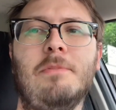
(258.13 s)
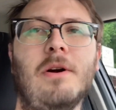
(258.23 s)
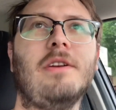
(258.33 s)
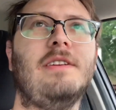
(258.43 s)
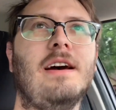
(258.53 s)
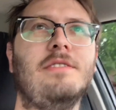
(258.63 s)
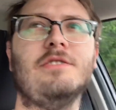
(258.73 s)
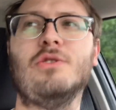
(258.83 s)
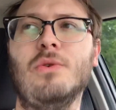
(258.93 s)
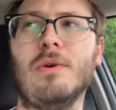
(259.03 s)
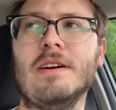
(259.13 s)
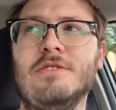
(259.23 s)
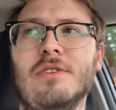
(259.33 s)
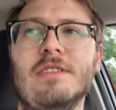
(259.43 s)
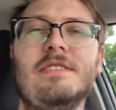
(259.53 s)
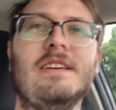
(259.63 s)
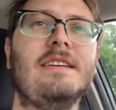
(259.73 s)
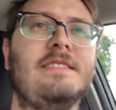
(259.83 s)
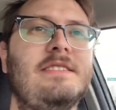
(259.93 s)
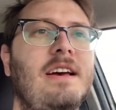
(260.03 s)
part of town. There's cool restaurants.
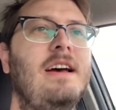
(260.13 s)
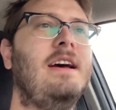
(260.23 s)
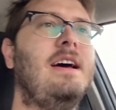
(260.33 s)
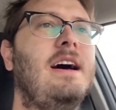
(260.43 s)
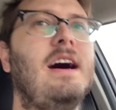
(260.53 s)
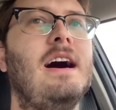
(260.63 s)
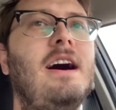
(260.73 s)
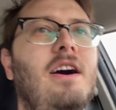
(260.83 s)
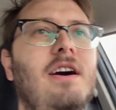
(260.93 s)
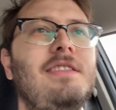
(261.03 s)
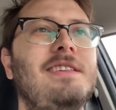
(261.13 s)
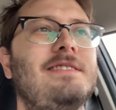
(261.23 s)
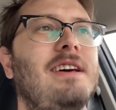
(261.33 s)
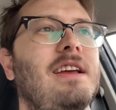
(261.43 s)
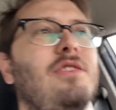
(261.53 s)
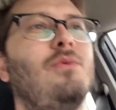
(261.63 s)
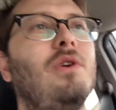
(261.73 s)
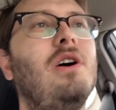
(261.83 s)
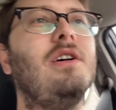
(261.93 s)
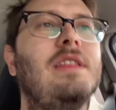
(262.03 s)
It's on the side of the
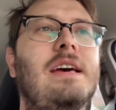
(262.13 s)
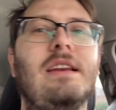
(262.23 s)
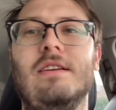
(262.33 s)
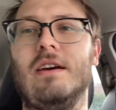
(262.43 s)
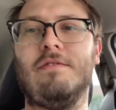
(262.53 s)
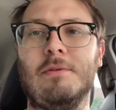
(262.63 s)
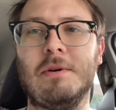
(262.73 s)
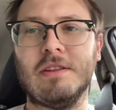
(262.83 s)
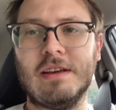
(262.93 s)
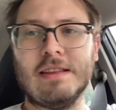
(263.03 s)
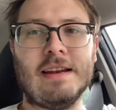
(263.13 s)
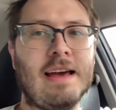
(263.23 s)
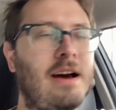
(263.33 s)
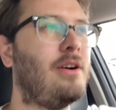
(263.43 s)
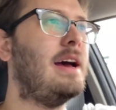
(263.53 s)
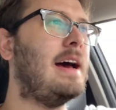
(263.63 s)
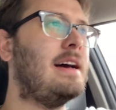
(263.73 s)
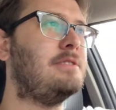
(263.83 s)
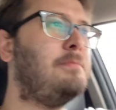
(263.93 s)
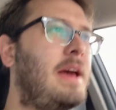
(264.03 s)
wall of the building that now
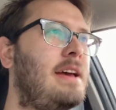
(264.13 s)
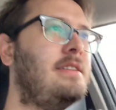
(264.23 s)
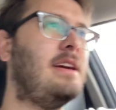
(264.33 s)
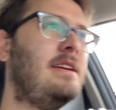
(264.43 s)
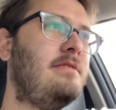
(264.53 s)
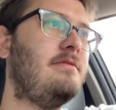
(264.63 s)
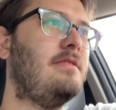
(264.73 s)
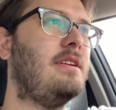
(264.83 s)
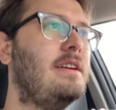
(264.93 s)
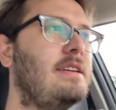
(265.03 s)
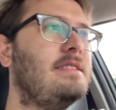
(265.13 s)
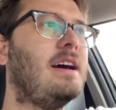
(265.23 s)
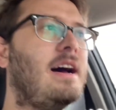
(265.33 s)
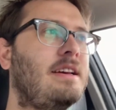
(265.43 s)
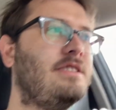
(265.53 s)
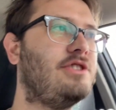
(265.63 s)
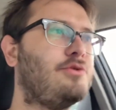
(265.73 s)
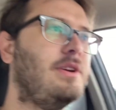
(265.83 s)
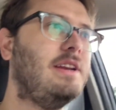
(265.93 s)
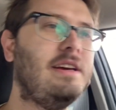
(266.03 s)
has Pandan Thai
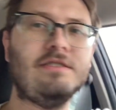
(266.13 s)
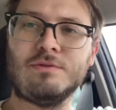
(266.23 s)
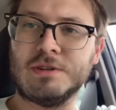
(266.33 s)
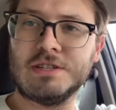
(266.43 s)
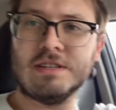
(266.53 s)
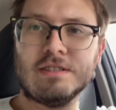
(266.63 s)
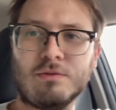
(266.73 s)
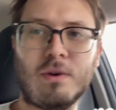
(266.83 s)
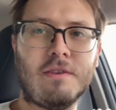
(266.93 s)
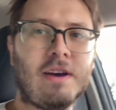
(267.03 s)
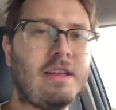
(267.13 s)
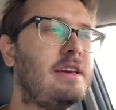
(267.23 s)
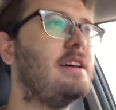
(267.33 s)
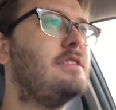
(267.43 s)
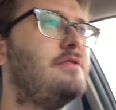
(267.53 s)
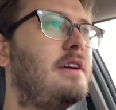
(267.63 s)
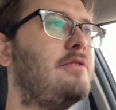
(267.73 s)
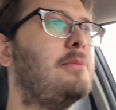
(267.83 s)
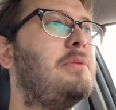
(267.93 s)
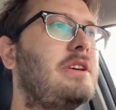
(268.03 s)
Street Eats, which is one of Allie and I's
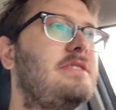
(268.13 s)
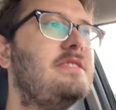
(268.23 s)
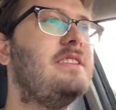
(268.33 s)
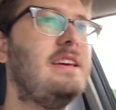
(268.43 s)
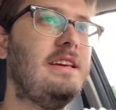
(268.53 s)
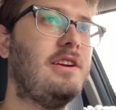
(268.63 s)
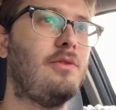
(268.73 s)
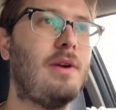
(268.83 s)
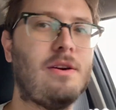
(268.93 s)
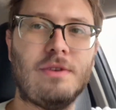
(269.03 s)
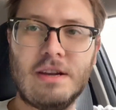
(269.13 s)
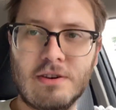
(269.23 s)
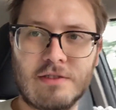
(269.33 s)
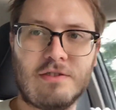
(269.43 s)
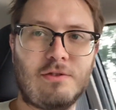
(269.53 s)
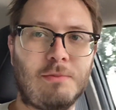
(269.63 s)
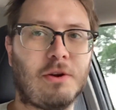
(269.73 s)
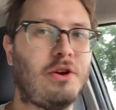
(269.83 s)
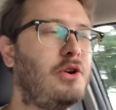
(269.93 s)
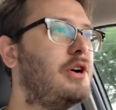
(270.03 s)
favorite places to eat around here. It's super
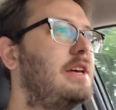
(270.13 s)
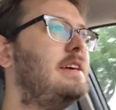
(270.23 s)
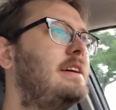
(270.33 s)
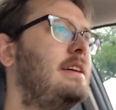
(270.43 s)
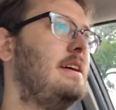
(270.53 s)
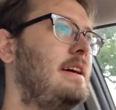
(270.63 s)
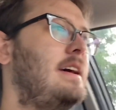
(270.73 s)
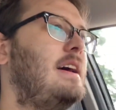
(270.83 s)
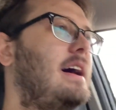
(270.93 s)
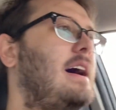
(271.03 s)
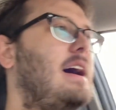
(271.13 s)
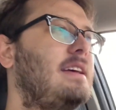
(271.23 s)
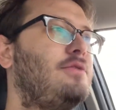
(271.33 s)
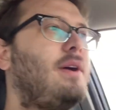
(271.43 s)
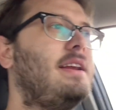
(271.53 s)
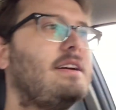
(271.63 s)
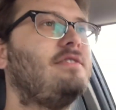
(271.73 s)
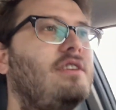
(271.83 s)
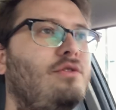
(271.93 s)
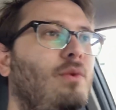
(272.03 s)
good. It's right next
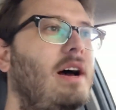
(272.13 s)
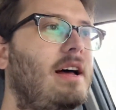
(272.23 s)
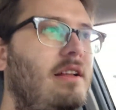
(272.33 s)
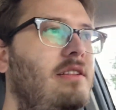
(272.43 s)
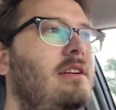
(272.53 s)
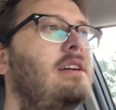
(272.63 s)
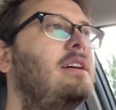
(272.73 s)
to Dwell